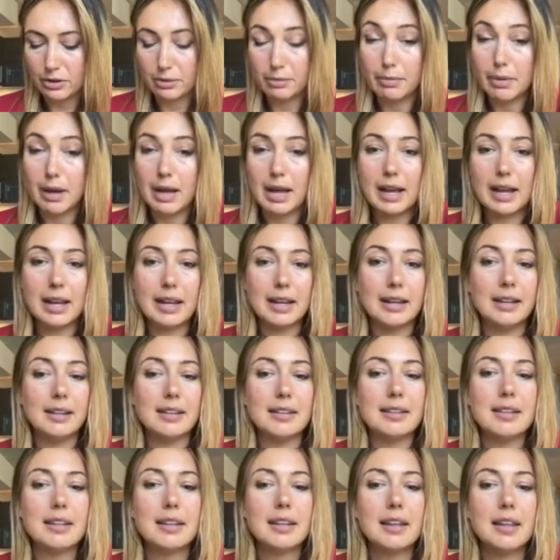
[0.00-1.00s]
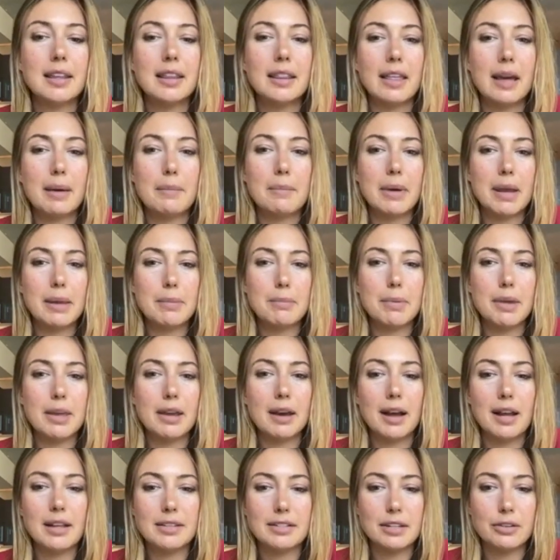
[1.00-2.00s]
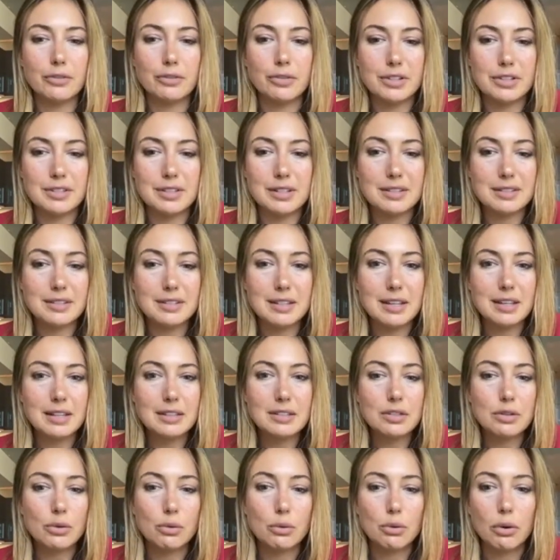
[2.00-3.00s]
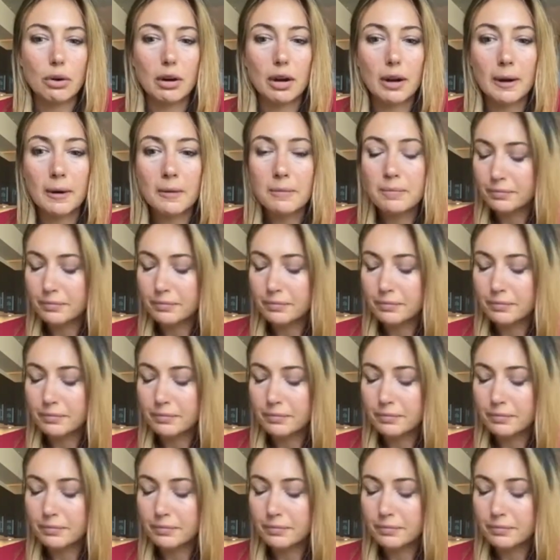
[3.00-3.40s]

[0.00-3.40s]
mind that might be causing resistance or